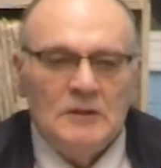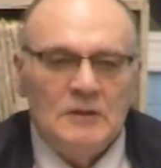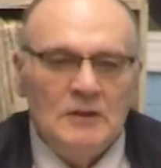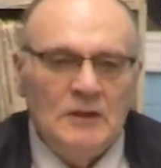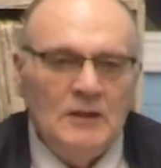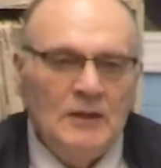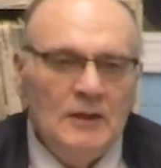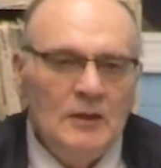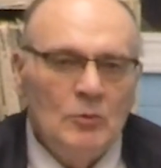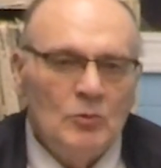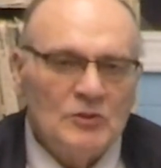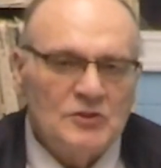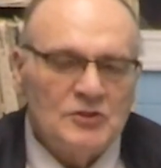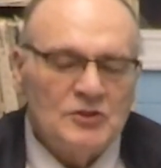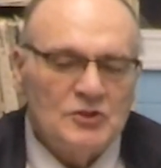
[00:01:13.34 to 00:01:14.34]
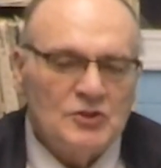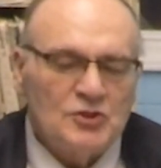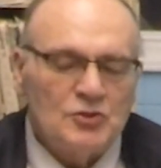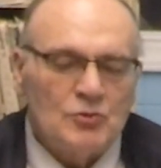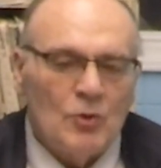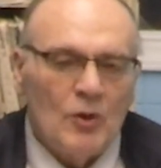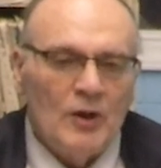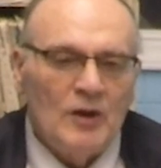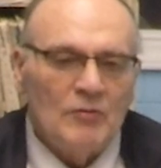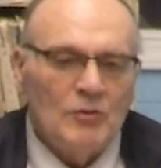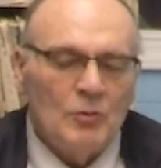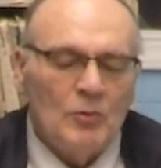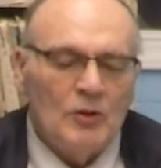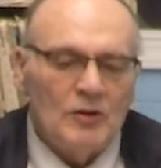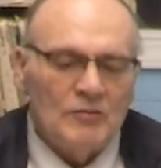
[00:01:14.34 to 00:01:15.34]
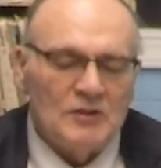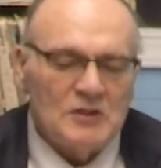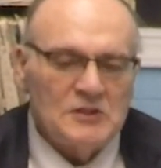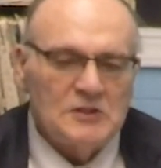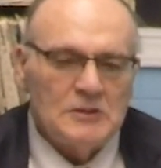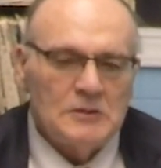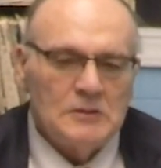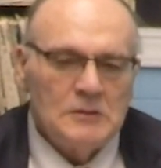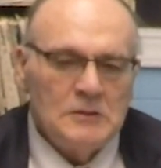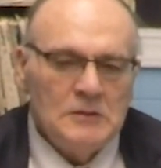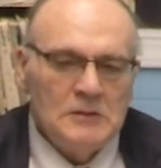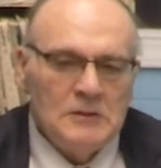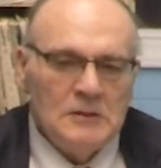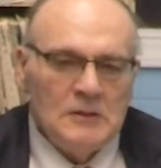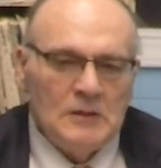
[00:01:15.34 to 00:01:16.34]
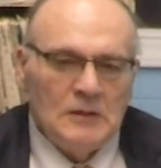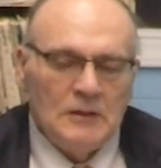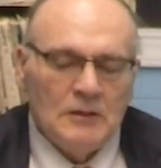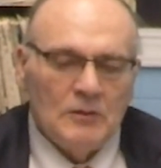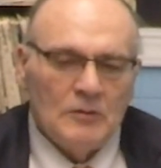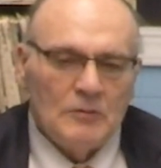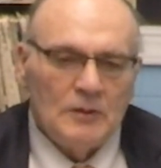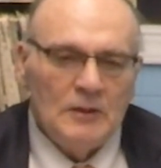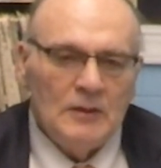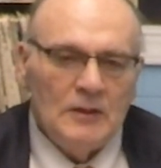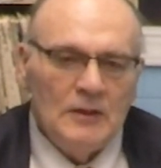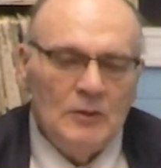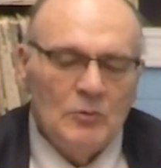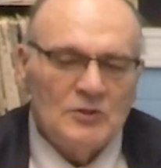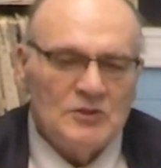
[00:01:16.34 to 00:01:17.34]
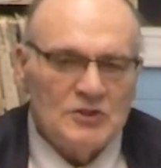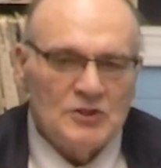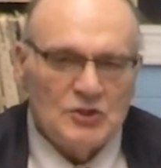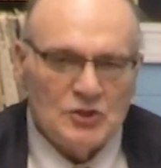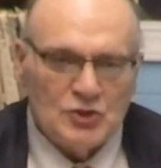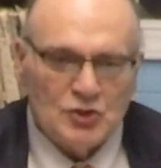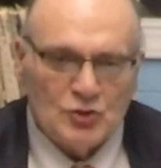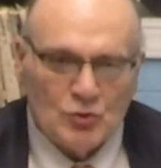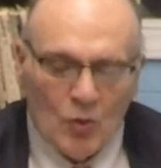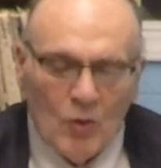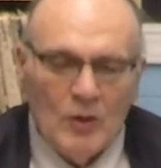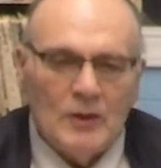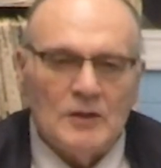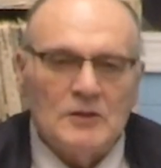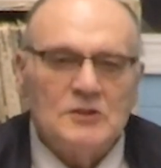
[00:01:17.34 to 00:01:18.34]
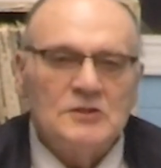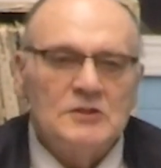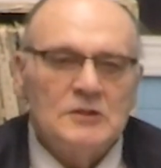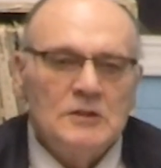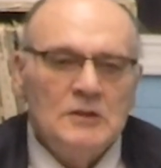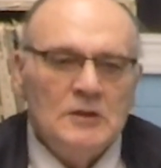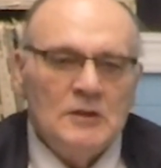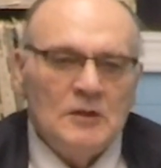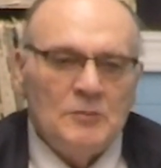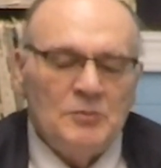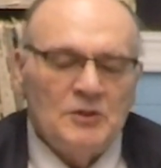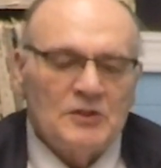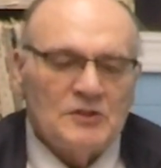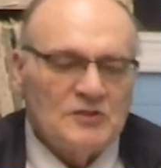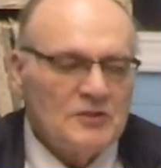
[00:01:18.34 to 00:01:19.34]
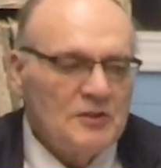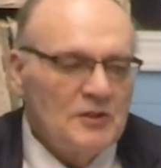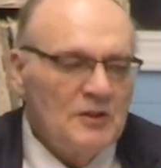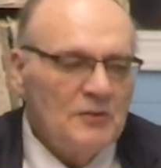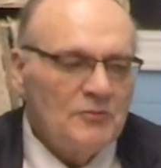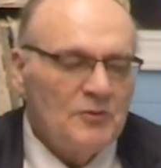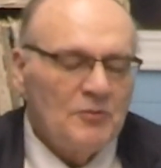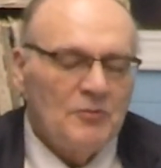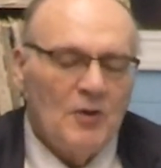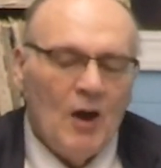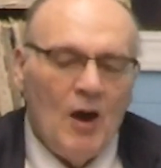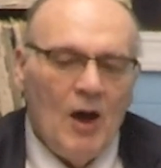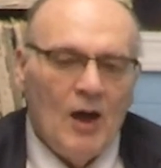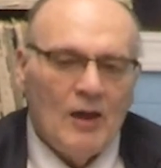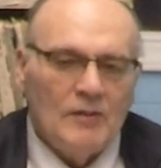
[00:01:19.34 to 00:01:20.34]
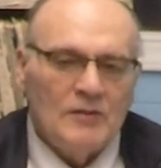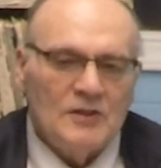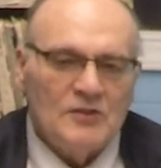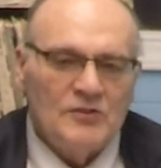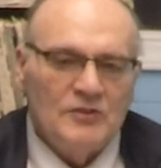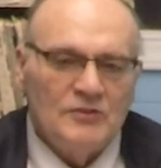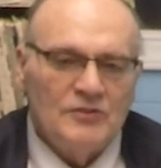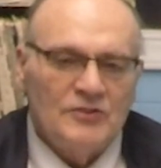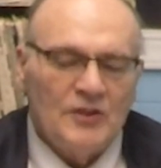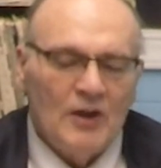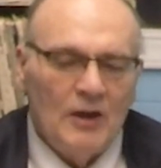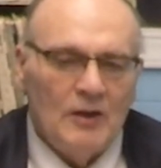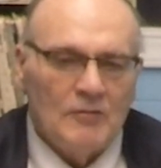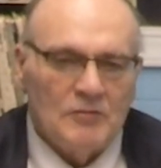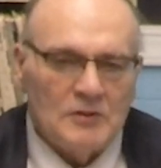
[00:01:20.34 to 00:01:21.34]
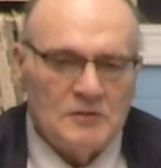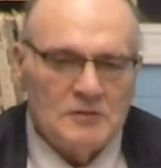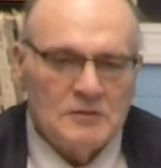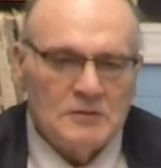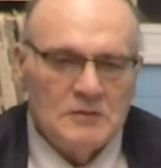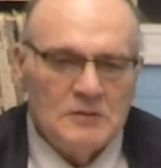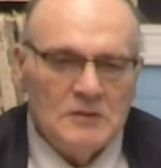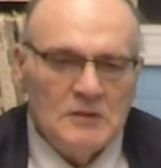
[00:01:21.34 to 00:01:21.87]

He wants to destroy every one of us. He wants to destroy us because of the gift of God that's inside of us.